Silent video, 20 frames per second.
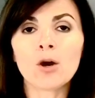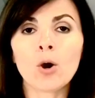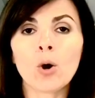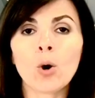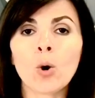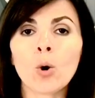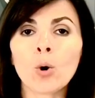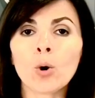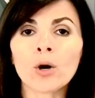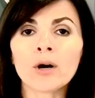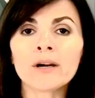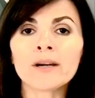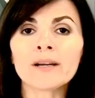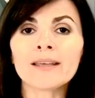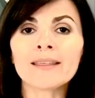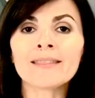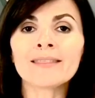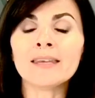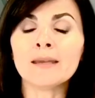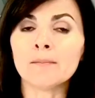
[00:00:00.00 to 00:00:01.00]
or
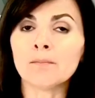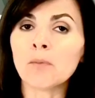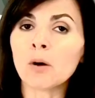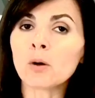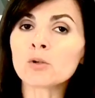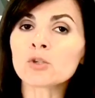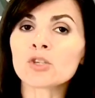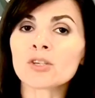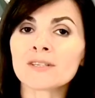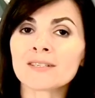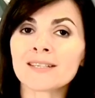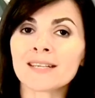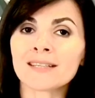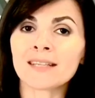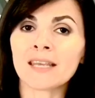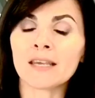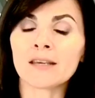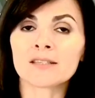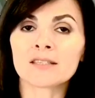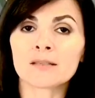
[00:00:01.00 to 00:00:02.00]
the emotions that
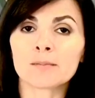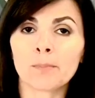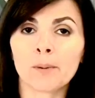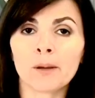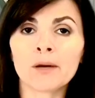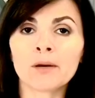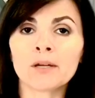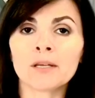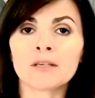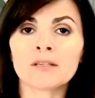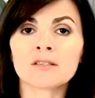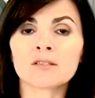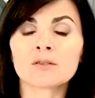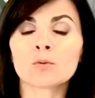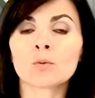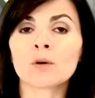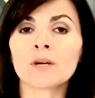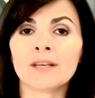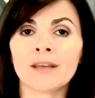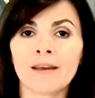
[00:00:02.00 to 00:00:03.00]
they experienced
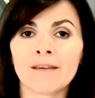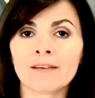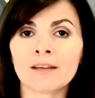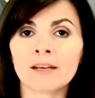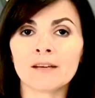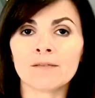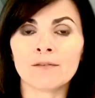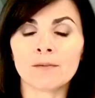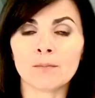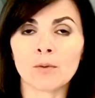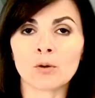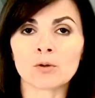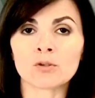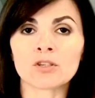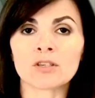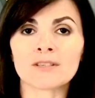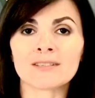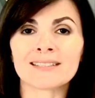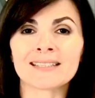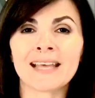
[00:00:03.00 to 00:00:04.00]
were negative
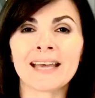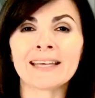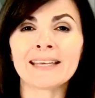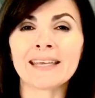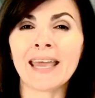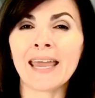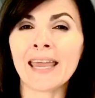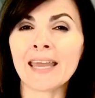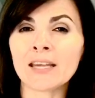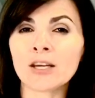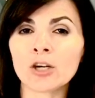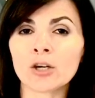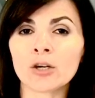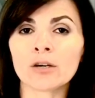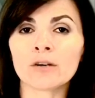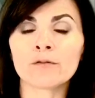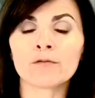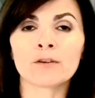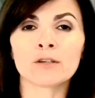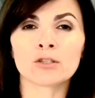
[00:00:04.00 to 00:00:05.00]
emotions like
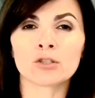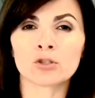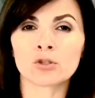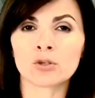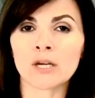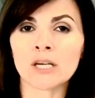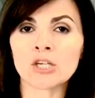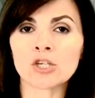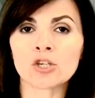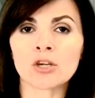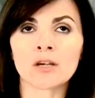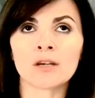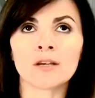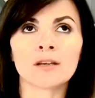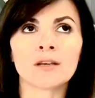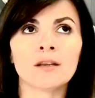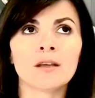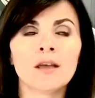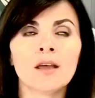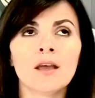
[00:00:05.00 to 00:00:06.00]
anger,
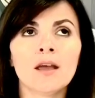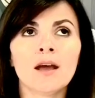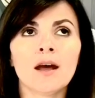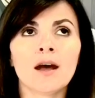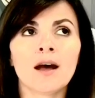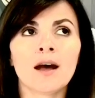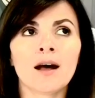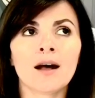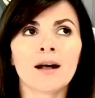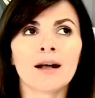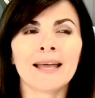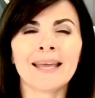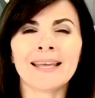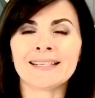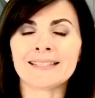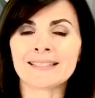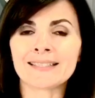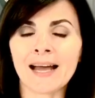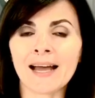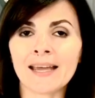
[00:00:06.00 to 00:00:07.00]
frustration,
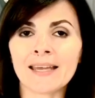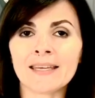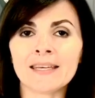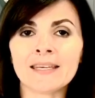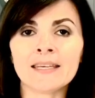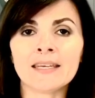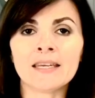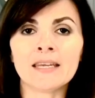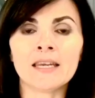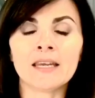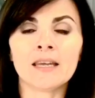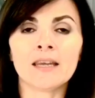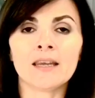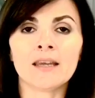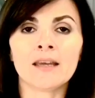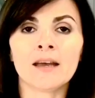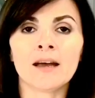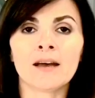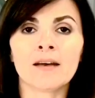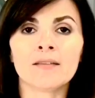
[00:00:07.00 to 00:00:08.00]
anxiety,
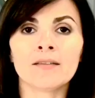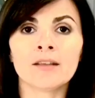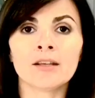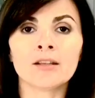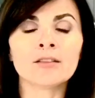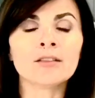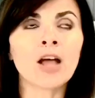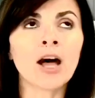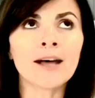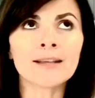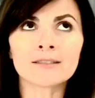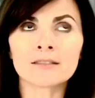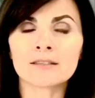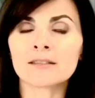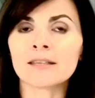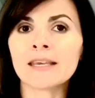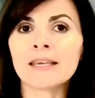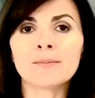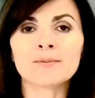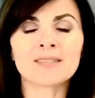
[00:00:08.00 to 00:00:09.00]
lots.
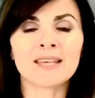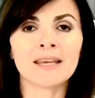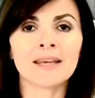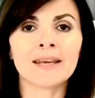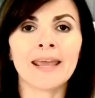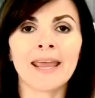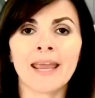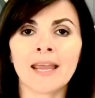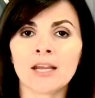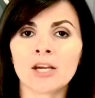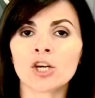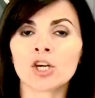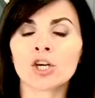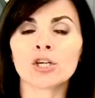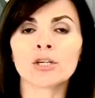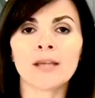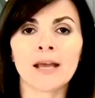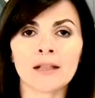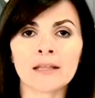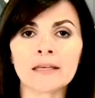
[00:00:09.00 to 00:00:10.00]
They kept saying anger,
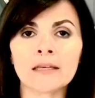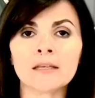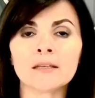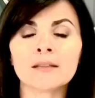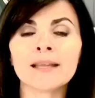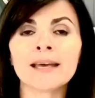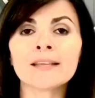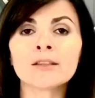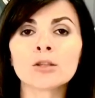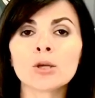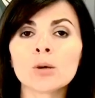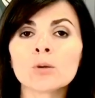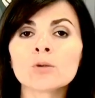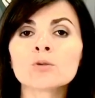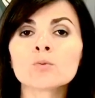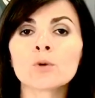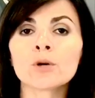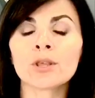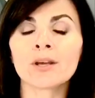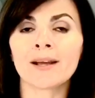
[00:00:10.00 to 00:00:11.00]
yelling. Like those
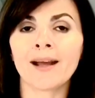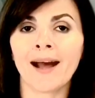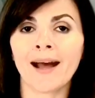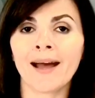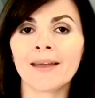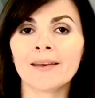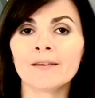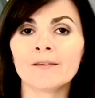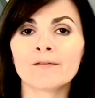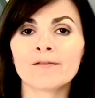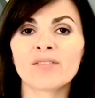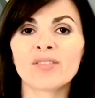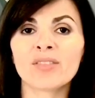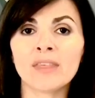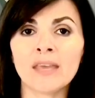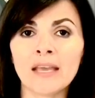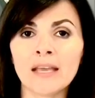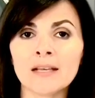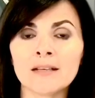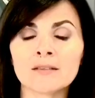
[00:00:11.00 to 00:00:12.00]
were the kind of
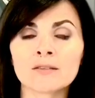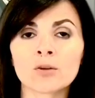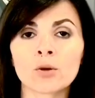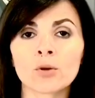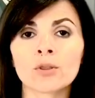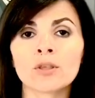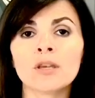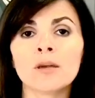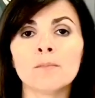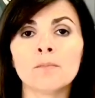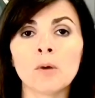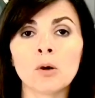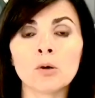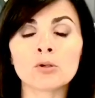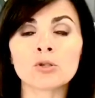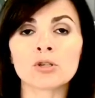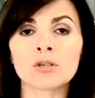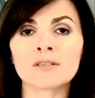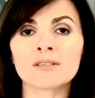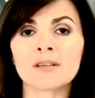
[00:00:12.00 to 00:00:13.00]
things or the
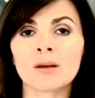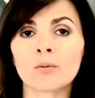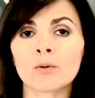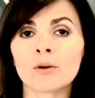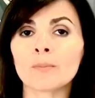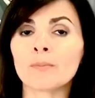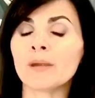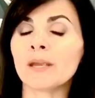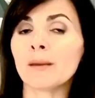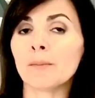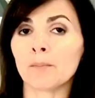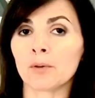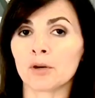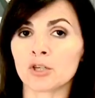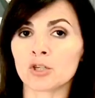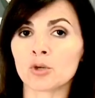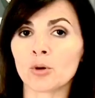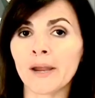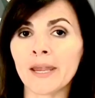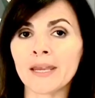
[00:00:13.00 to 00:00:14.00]
emotions that were being
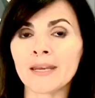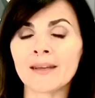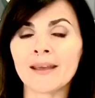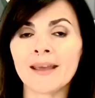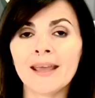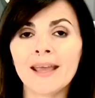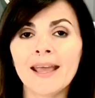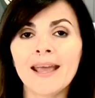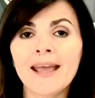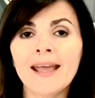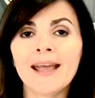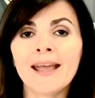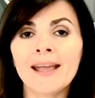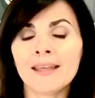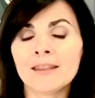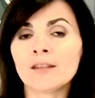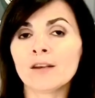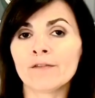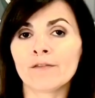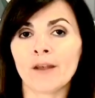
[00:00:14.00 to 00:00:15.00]
portrayed
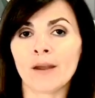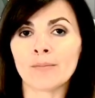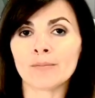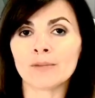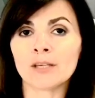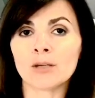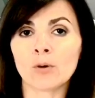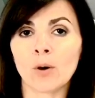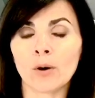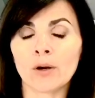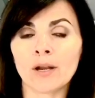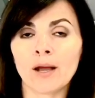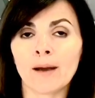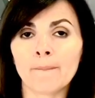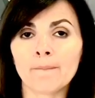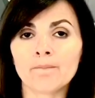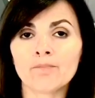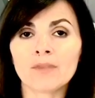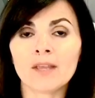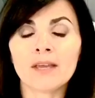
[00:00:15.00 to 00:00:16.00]
in their family growing
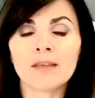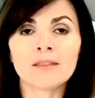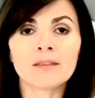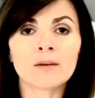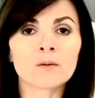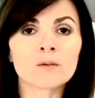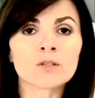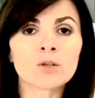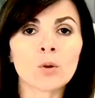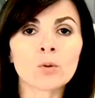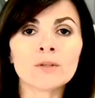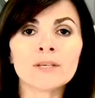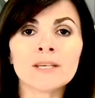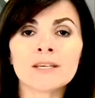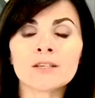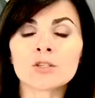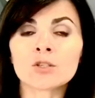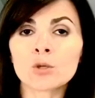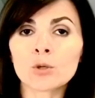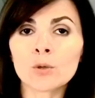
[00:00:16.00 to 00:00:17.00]
up. There was only
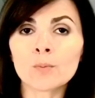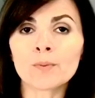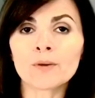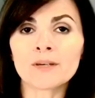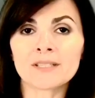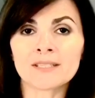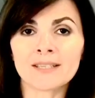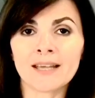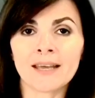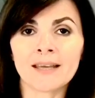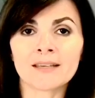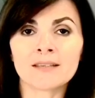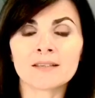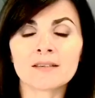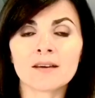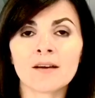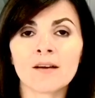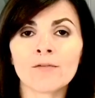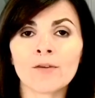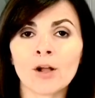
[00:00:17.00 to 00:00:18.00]
a 2%
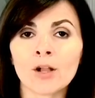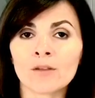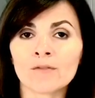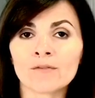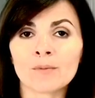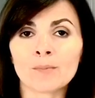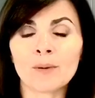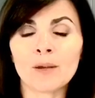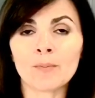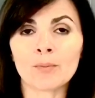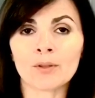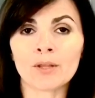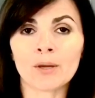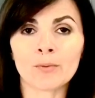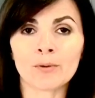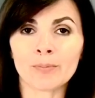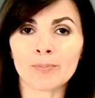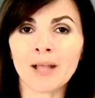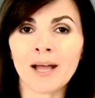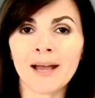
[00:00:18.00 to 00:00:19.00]
of all of the people that
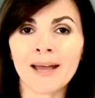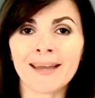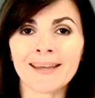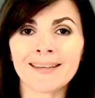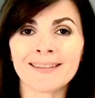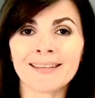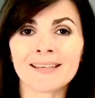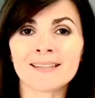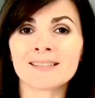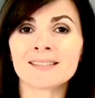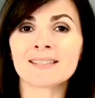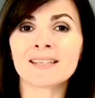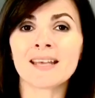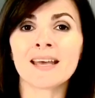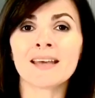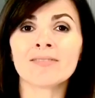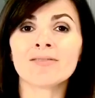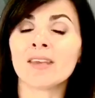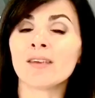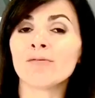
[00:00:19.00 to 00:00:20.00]
replied that
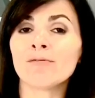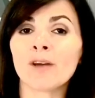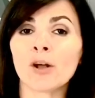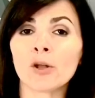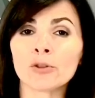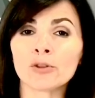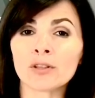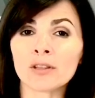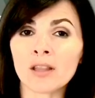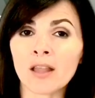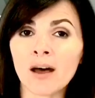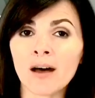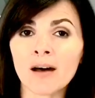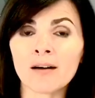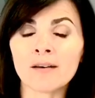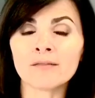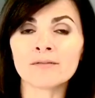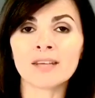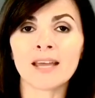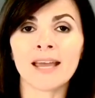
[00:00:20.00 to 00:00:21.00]
said they felt
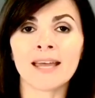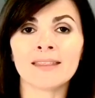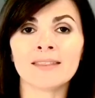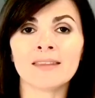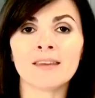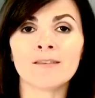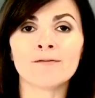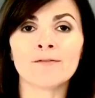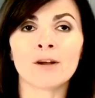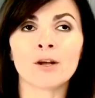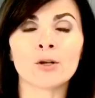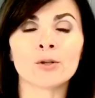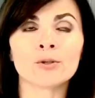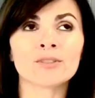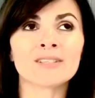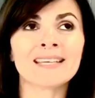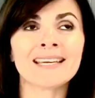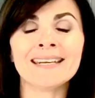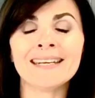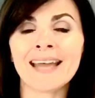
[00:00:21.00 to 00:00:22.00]
loved and they
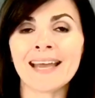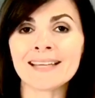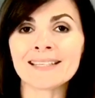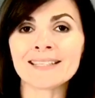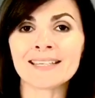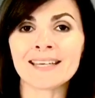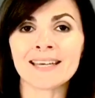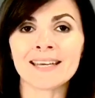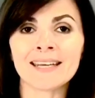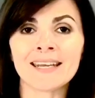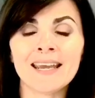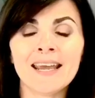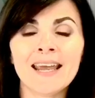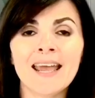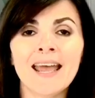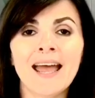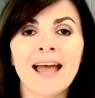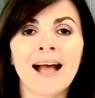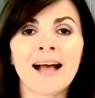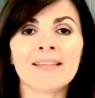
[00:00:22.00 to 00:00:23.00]
felt connected
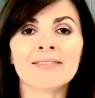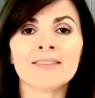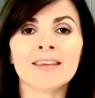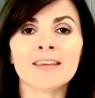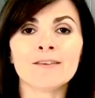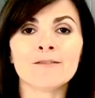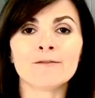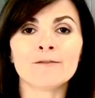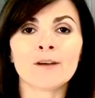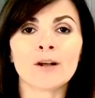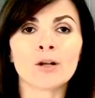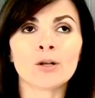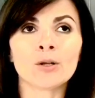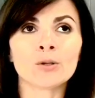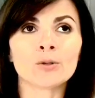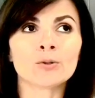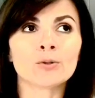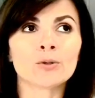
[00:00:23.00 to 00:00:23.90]
and they felt